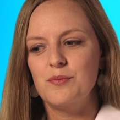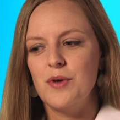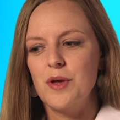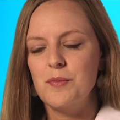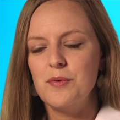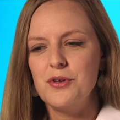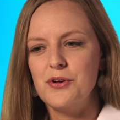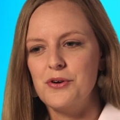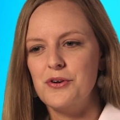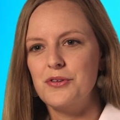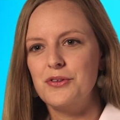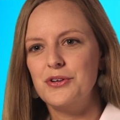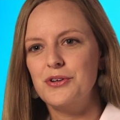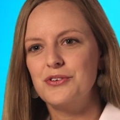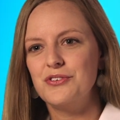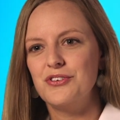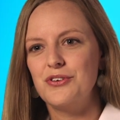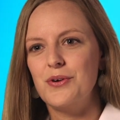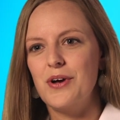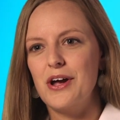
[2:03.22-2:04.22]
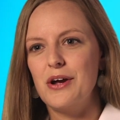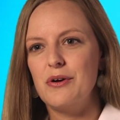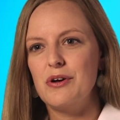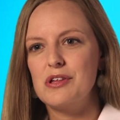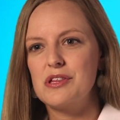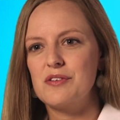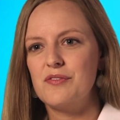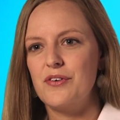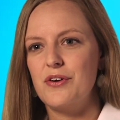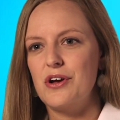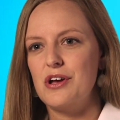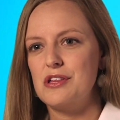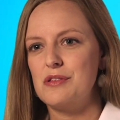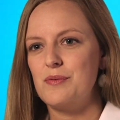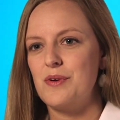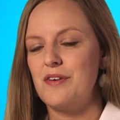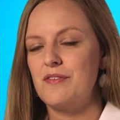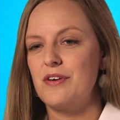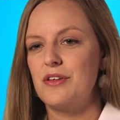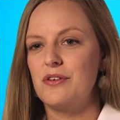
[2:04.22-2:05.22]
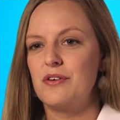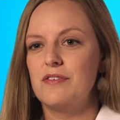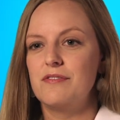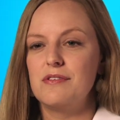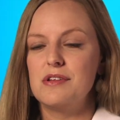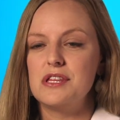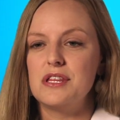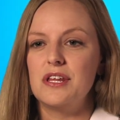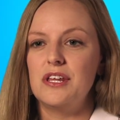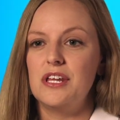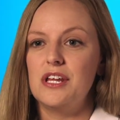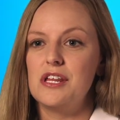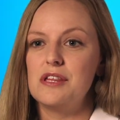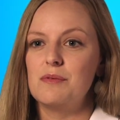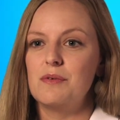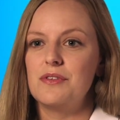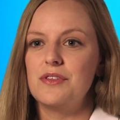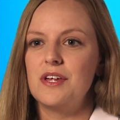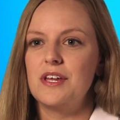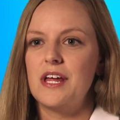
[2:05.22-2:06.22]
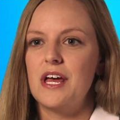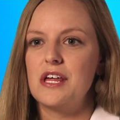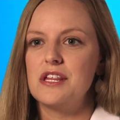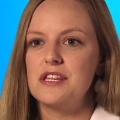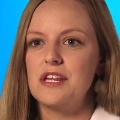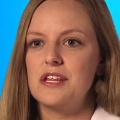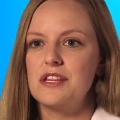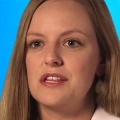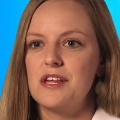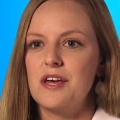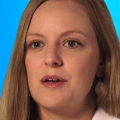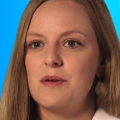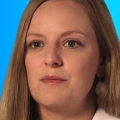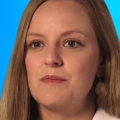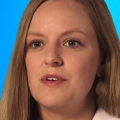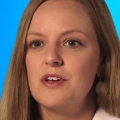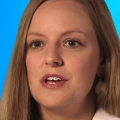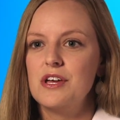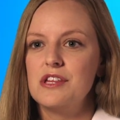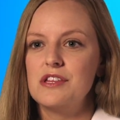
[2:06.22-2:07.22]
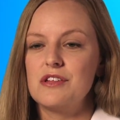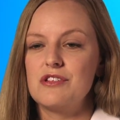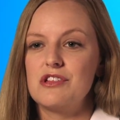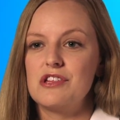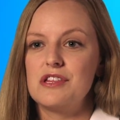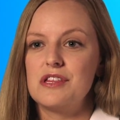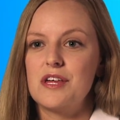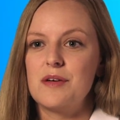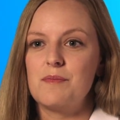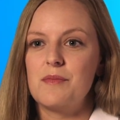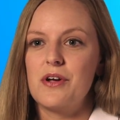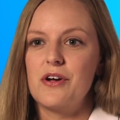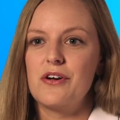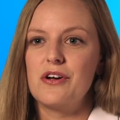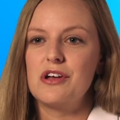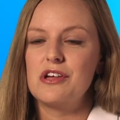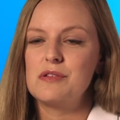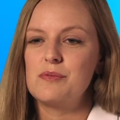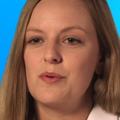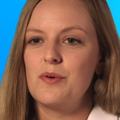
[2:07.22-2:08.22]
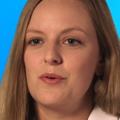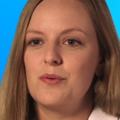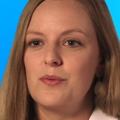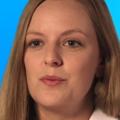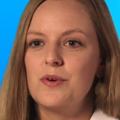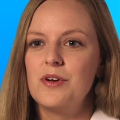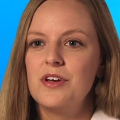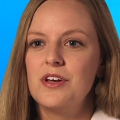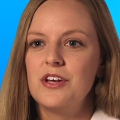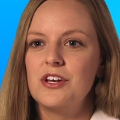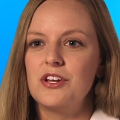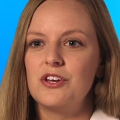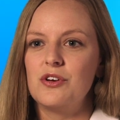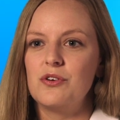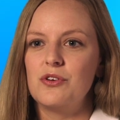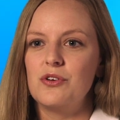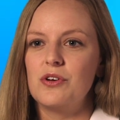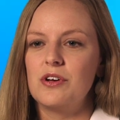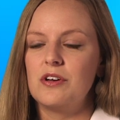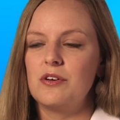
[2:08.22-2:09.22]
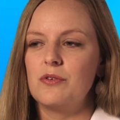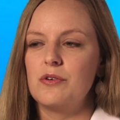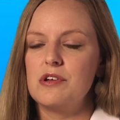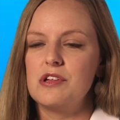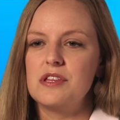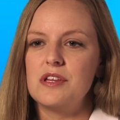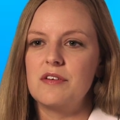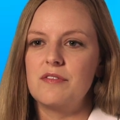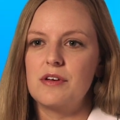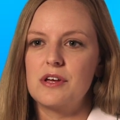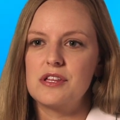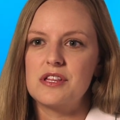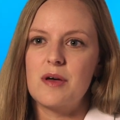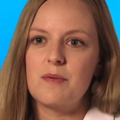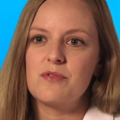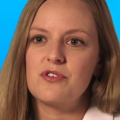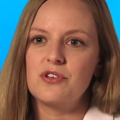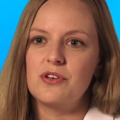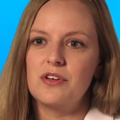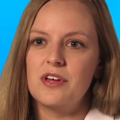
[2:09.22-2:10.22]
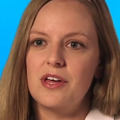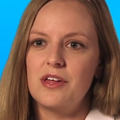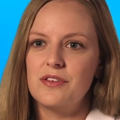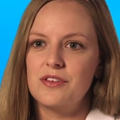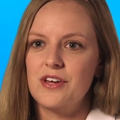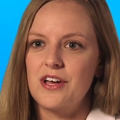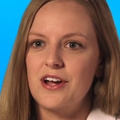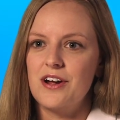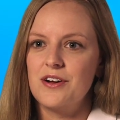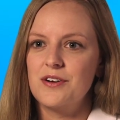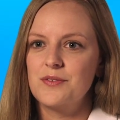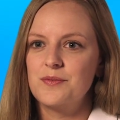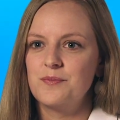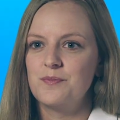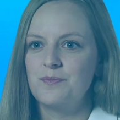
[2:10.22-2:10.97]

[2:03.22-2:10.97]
maybe you're a little too high risk for us, we have other facilities within SSM, such as St. Mary's, where you know you can receive exceptional health care.